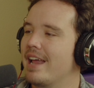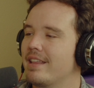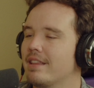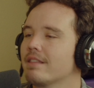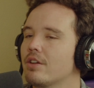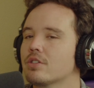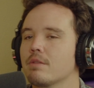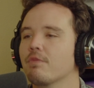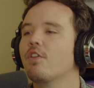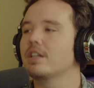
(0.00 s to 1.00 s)
And then there's
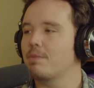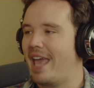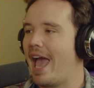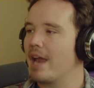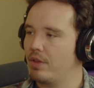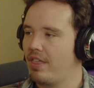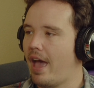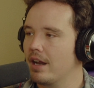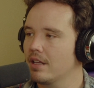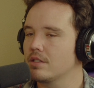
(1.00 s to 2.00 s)
some fun to be had with
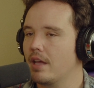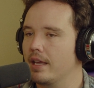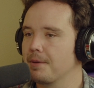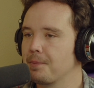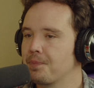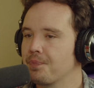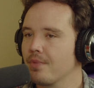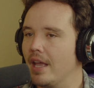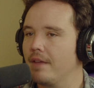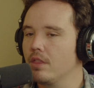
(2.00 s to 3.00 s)
that. Cause like
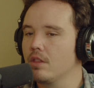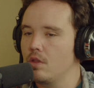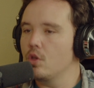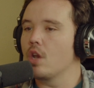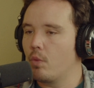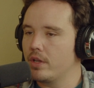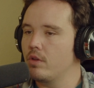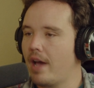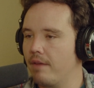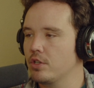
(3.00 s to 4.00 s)
it, you know, when
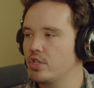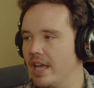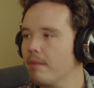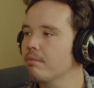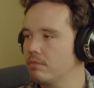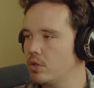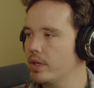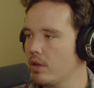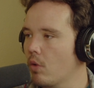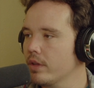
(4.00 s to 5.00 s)
you have the GM
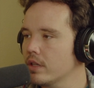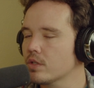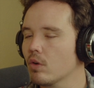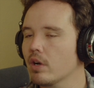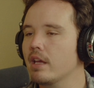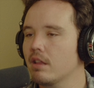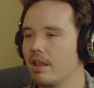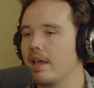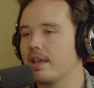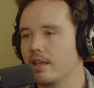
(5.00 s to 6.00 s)
doing only the story,
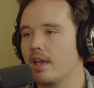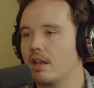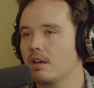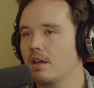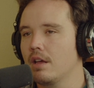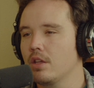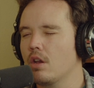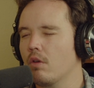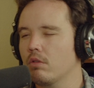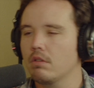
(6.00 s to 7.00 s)
it can get, you
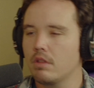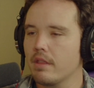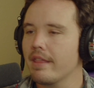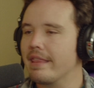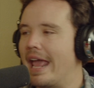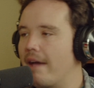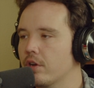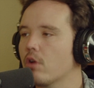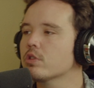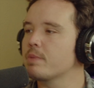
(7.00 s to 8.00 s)
know, they have
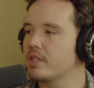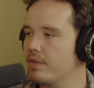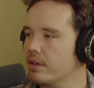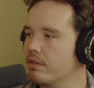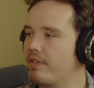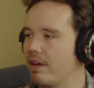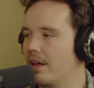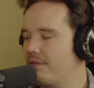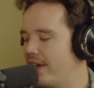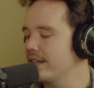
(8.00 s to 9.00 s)
their own specific
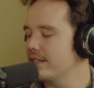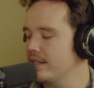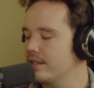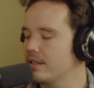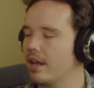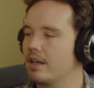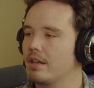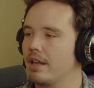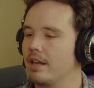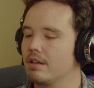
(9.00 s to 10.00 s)
fantasies
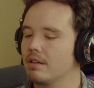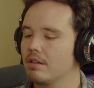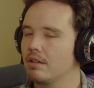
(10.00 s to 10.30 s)
and